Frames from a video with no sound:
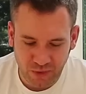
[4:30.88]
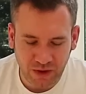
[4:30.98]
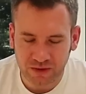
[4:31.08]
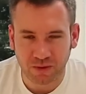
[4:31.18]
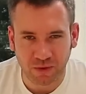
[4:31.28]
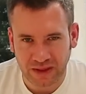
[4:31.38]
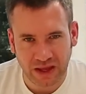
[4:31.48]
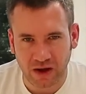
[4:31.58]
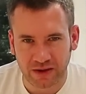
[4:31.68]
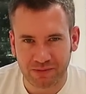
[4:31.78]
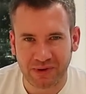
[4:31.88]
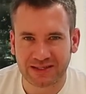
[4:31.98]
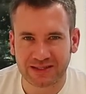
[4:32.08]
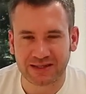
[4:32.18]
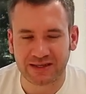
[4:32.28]
we all know what they are. They're
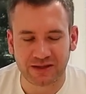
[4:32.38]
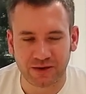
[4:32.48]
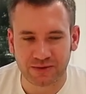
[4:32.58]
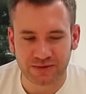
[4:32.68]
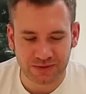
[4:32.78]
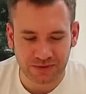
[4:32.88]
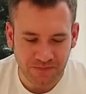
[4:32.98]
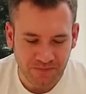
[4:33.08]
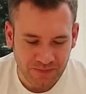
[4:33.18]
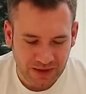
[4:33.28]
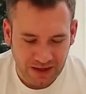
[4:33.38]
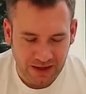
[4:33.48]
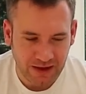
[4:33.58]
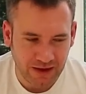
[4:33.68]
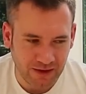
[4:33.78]
basically those,
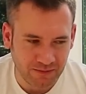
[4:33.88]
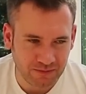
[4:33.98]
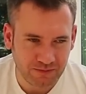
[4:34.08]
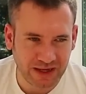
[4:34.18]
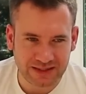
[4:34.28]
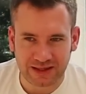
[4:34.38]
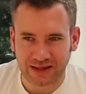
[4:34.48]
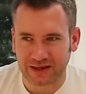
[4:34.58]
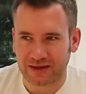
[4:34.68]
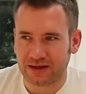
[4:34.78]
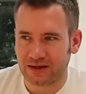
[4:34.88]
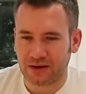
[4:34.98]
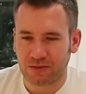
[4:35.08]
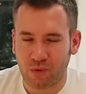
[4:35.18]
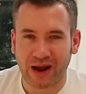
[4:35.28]
basically like
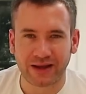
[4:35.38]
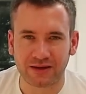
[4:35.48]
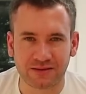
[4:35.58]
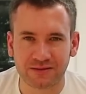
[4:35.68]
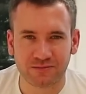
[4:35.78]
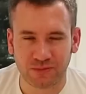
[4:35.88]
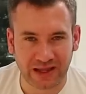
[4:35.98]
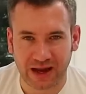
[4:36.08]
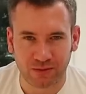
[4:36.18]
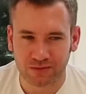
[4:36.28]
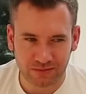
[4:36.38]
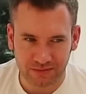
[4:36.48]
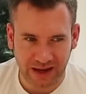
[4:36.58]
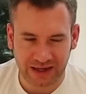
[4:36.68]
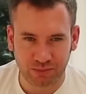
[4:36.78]
a wagon without
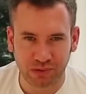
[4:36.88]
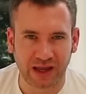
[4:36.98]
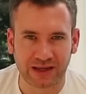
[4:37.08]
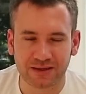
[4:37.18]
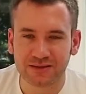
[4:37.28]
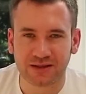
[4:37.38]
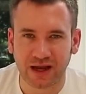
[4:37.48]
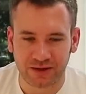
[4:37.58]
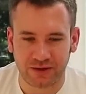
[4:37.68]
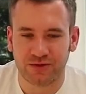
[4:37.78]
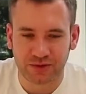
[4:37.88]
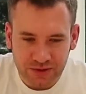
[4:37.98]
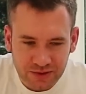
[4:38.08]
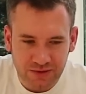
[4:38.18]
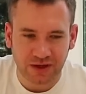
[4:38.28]
any planks, and you
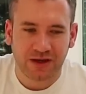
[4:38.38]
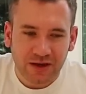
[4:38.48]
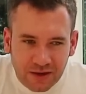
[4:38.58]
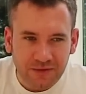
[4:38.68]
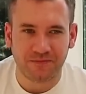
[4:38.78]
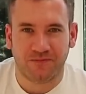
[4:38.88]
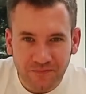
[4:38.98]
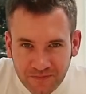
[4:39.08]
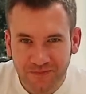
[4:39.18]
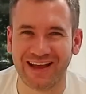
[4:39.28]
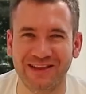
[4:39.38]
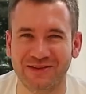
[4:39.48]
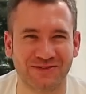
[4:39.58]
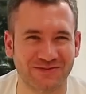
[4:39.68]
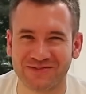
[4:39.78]
just, that
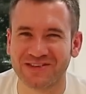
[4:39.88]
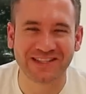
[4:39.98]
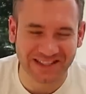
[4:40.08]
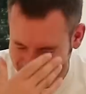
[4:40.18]
looks really,